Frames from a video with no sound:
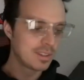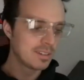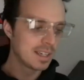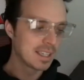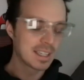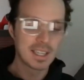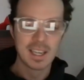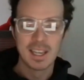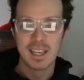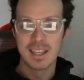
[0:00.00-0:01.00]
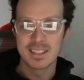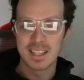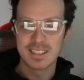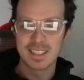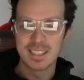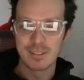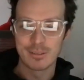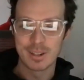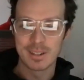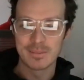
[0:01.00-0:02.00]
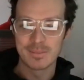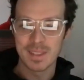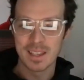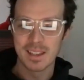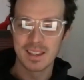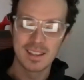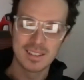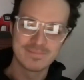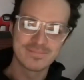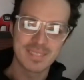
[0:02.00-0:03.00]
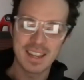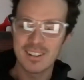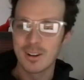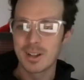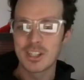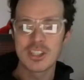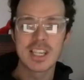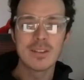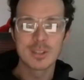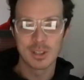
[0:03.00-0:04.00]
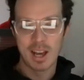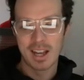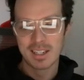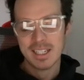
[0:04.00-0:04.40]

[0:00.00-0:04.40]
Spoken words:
like it's a different, I don't know, it just gives a lot.